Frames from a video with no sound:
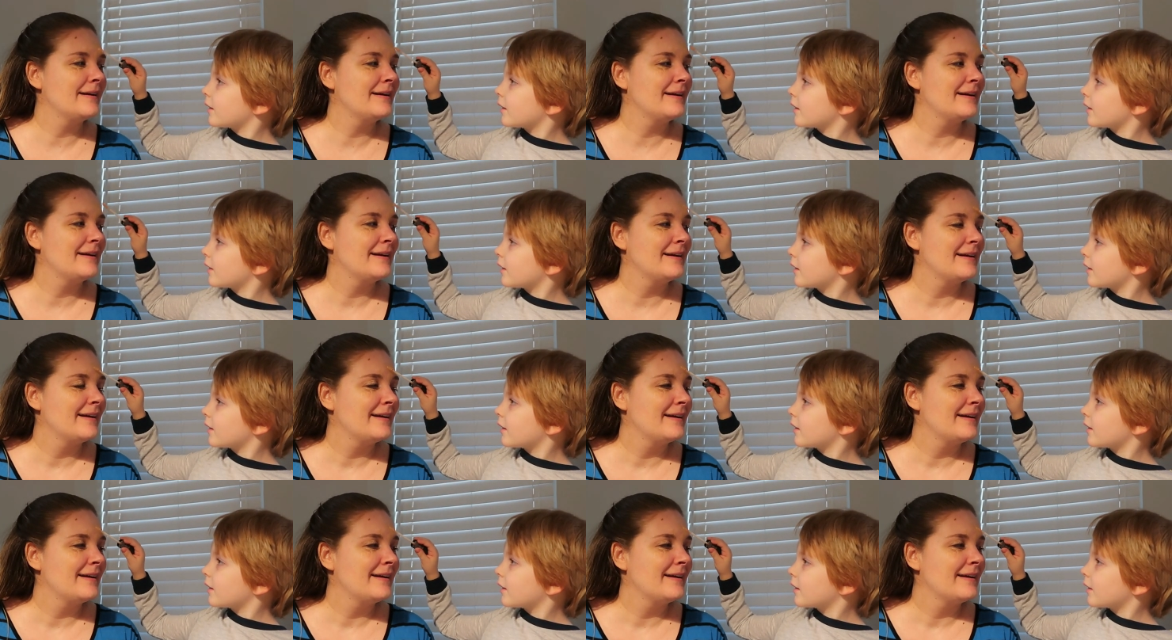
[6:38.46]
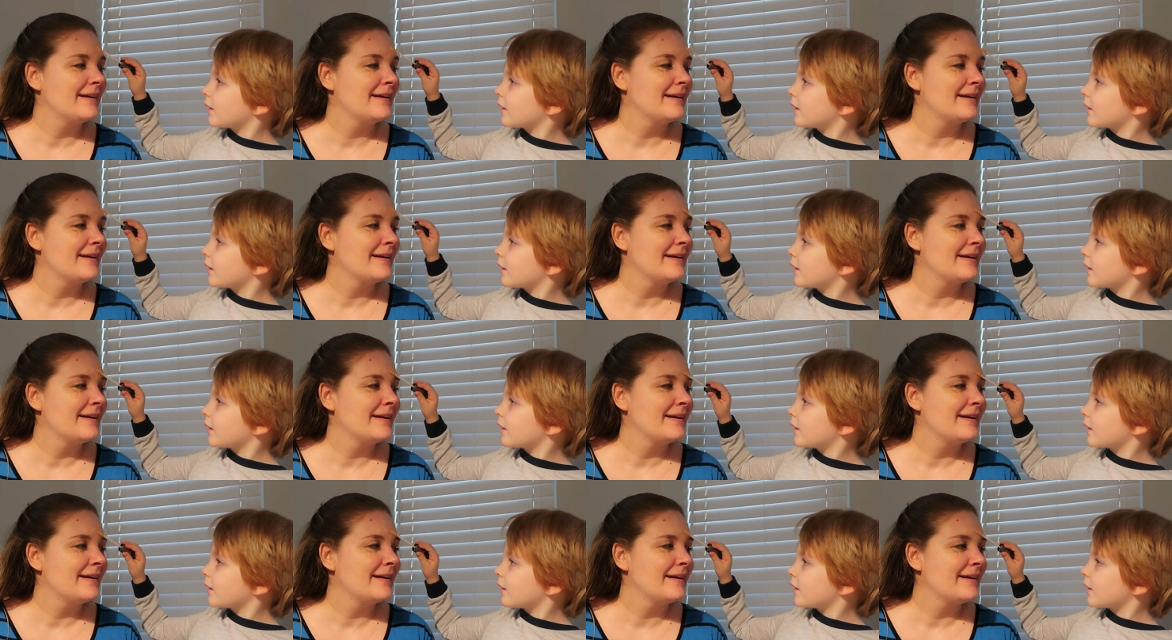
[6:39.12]

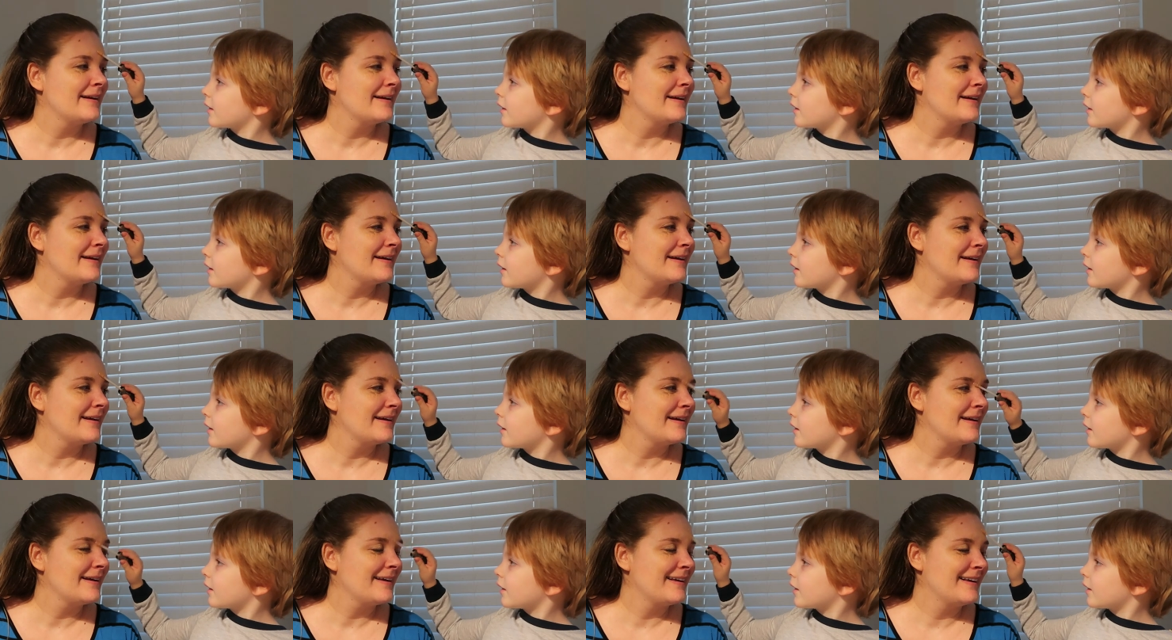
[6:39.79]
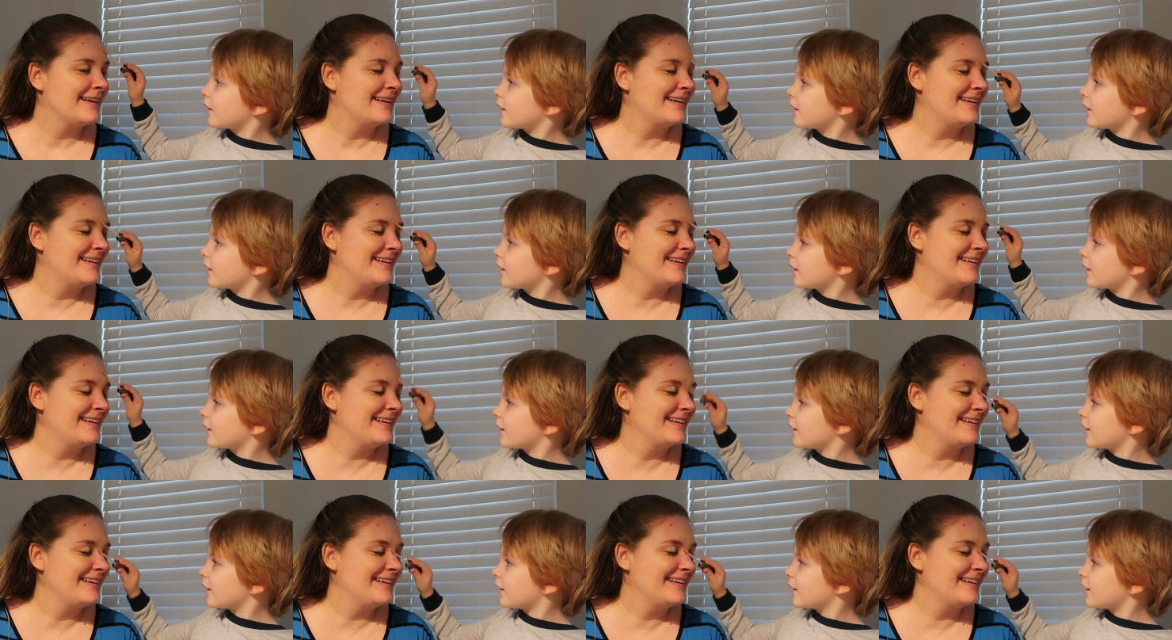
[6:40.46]
(no one is talking)